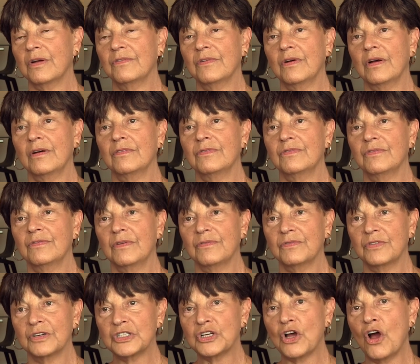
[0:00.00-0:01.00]
of, of,
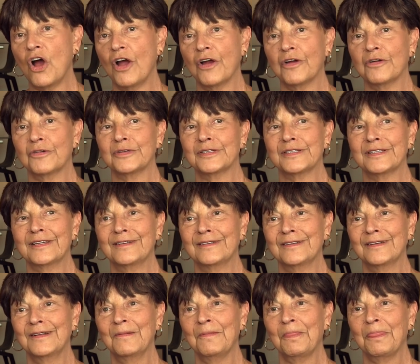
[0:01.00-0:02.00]
of, guitars
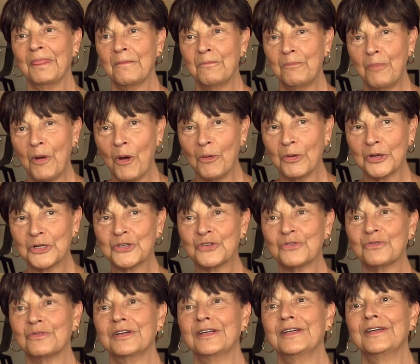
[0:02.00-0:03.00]
and
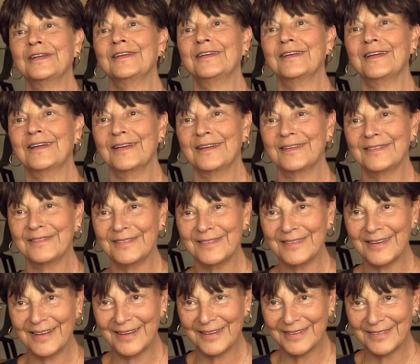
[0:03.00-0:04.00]
poetry and,
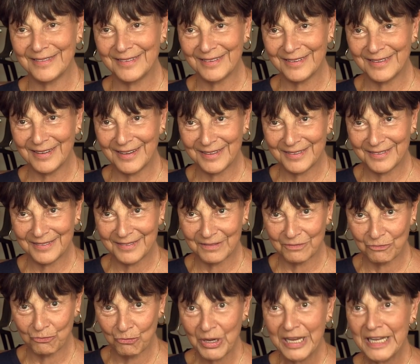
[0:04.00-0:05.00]
and,
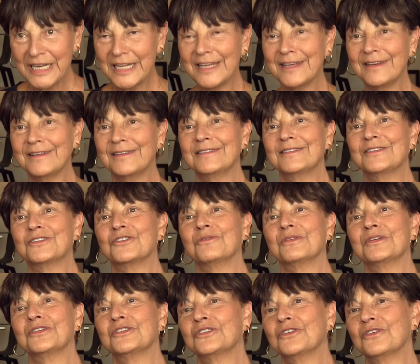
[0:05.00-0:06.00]
and readings
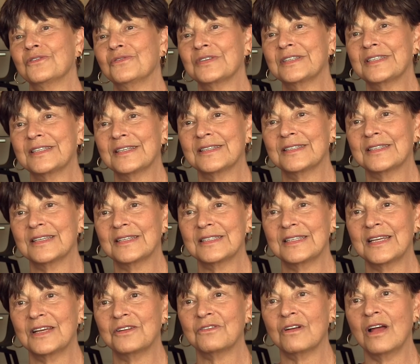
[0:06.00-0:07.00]
during services,
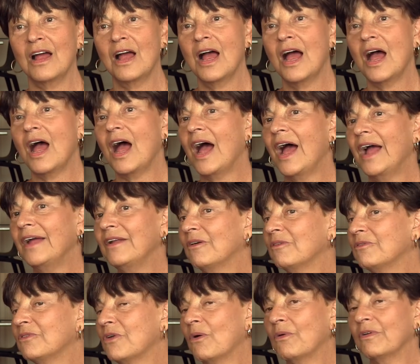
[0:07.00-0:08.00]
etc. I
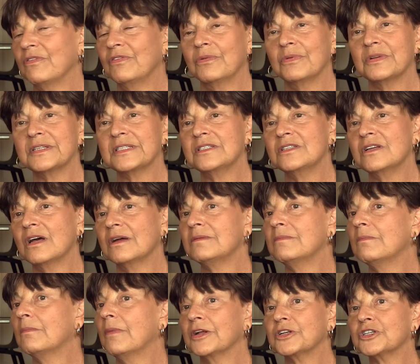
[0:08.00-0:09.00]
don't know if it was
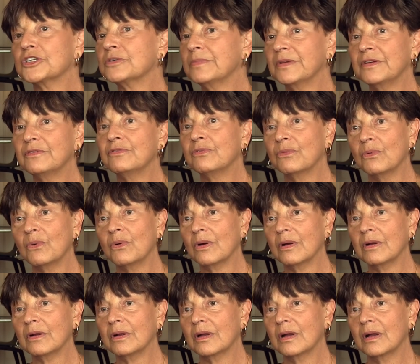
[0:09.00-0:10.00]
done much
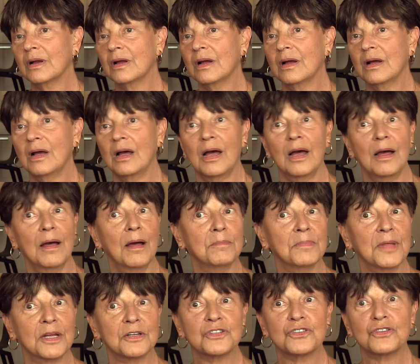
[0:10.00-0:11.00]
before. Uh, I'm
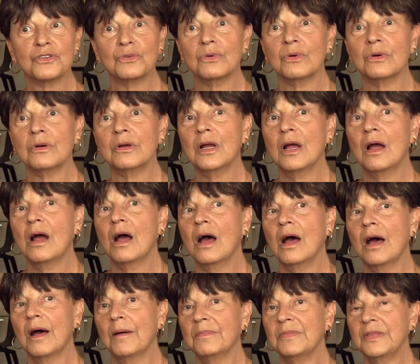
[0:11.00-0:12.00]
not sure.
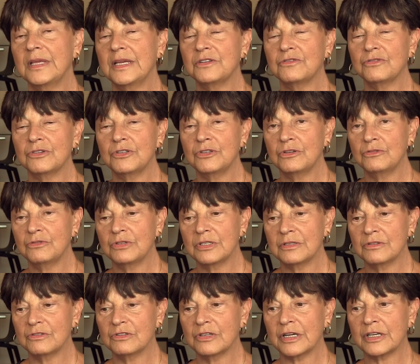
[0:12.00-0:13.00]
Um, the
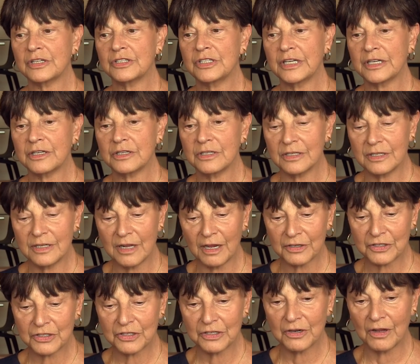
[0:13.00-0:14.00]

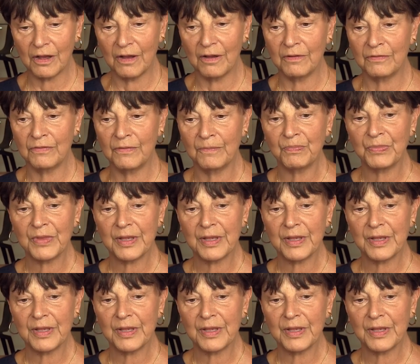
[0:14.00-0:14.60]
introduction of